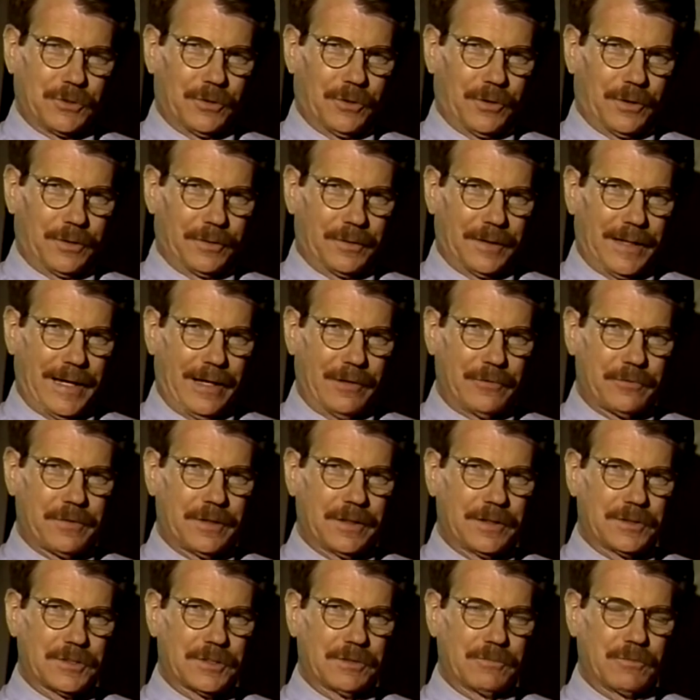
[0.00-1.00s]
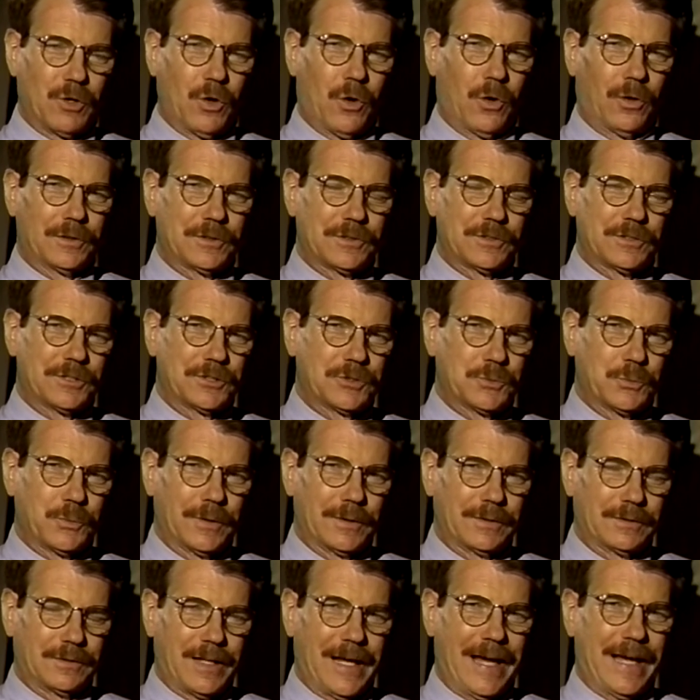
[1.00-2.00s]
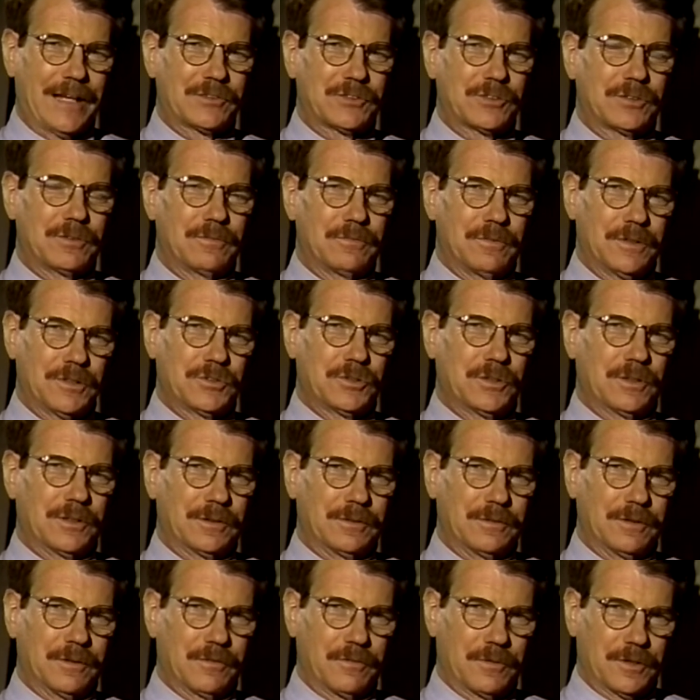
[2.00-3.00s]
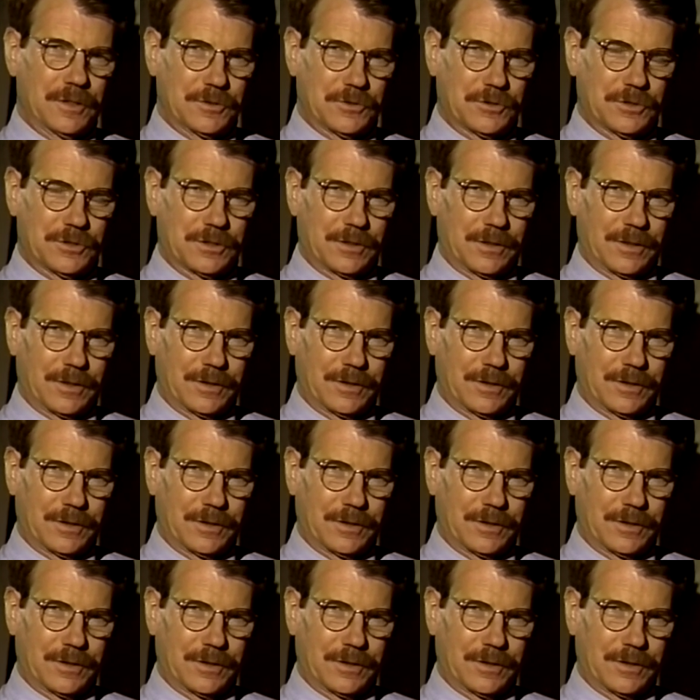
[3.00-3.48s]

on how things have gone since we last visited this